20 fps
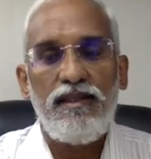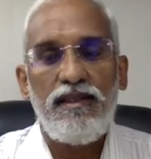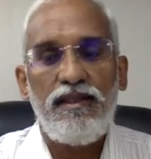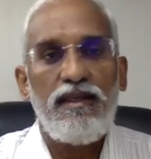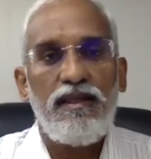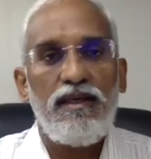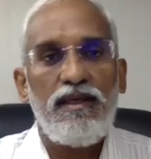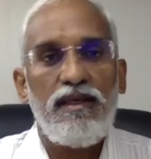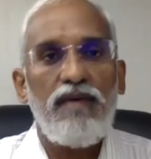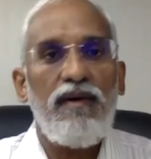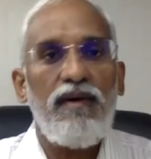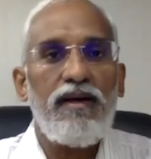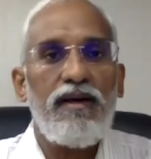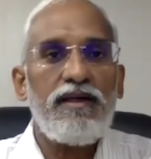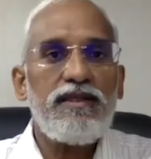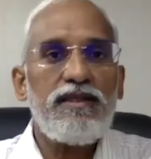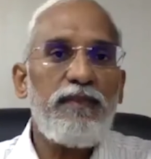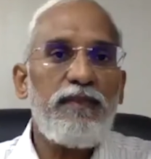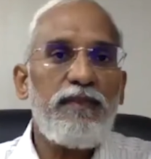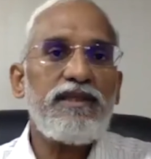Now, under
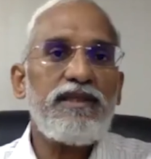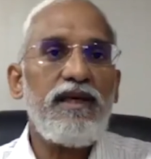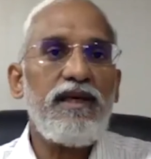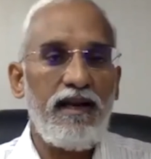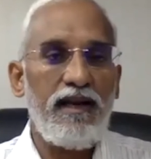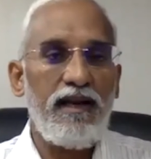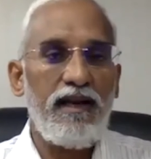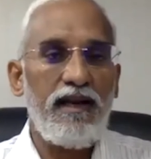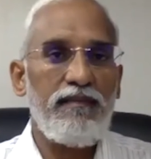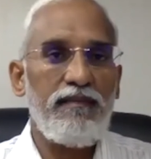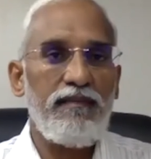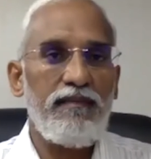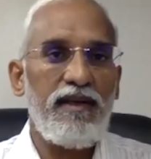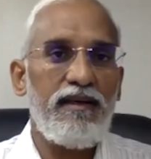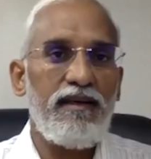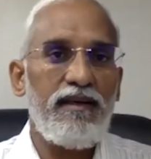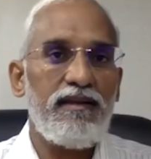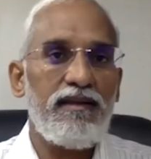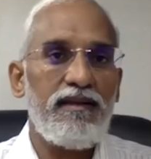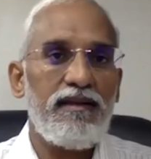special enactment,
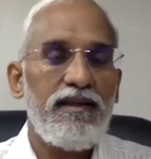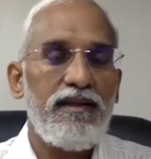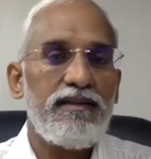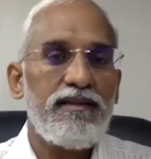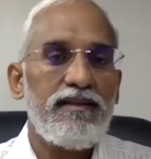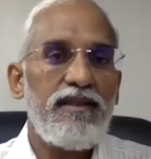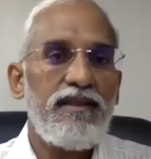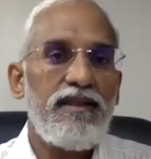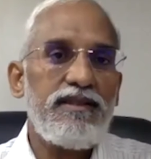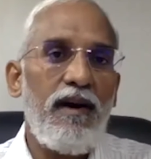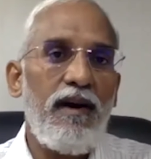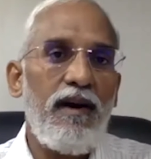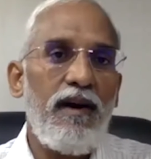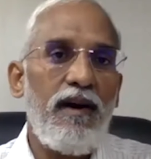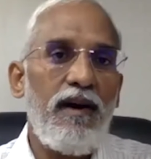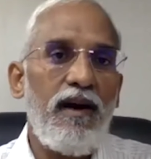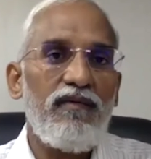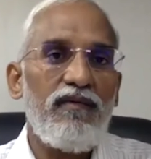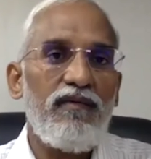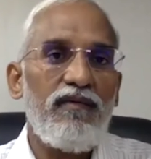there is a
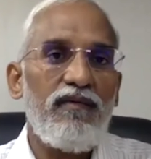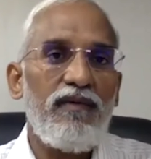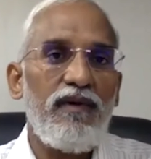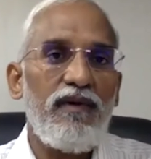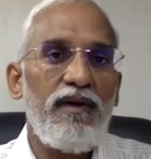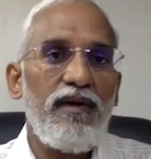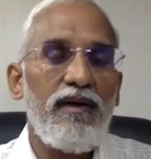bar of a